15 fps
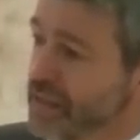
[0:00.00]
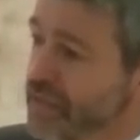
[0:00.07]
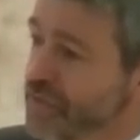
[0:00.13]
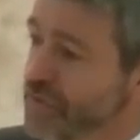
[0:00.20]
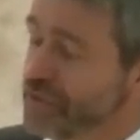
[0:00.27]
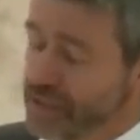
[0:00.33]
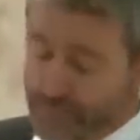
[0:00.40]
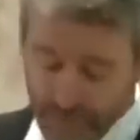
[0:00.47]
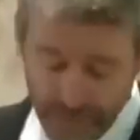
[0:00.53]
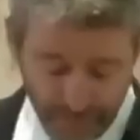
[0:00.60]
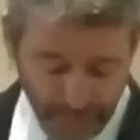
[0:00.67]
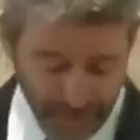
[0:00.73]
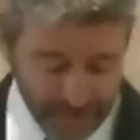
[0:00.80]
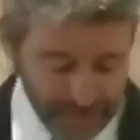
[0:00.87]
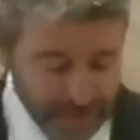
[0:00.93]
If you say, Brother
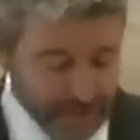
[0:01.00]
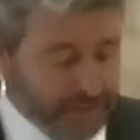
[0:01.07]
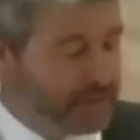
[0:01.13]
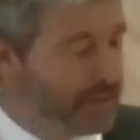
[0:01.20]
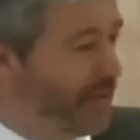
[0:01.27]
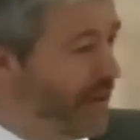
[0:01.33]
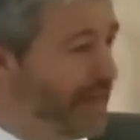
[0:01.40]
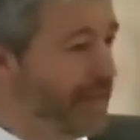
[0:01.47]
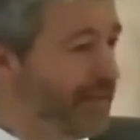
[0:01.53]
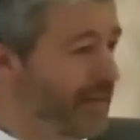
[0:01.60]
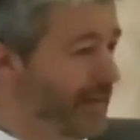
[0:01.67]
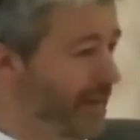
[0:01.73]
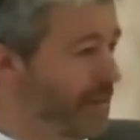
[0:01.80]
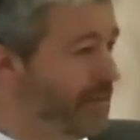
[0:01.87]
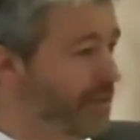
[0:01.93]
Paul, this is so
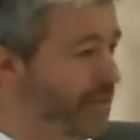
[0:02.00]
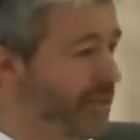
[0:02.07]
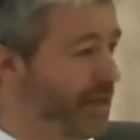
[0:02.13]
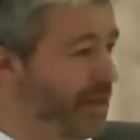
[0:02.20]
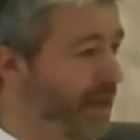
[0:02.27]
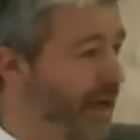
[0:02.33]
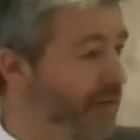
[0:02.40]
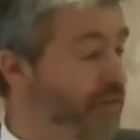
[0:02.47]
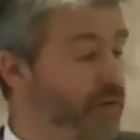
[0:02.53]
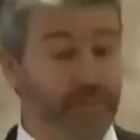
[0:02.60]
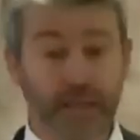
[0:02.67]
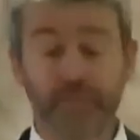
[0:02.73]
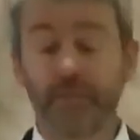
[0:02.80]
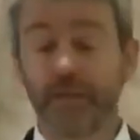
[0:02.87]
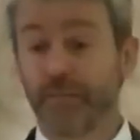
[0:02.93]
alien to my life, it
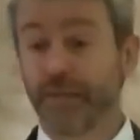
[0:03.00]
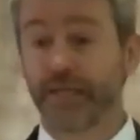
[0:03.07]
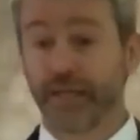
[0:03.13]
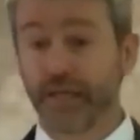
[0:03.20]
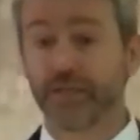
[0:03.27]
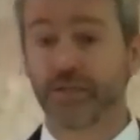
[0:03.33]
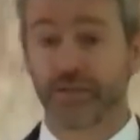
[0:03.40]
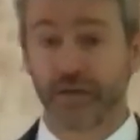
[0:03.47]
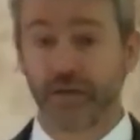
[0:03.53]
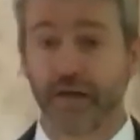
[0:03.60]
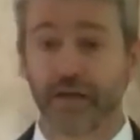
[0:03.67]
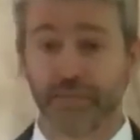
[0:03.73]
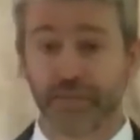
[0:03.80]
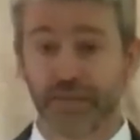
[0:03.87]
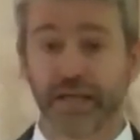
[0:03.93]
may be because you're
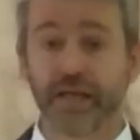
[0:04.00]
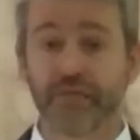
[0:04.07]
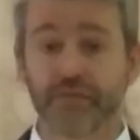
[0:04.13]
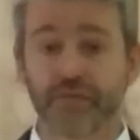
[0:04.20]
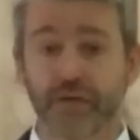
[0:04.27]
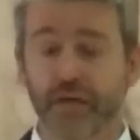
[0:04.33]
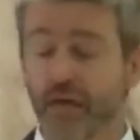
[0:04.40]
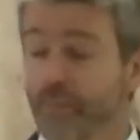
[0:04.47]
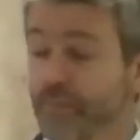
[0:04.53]
not a believer.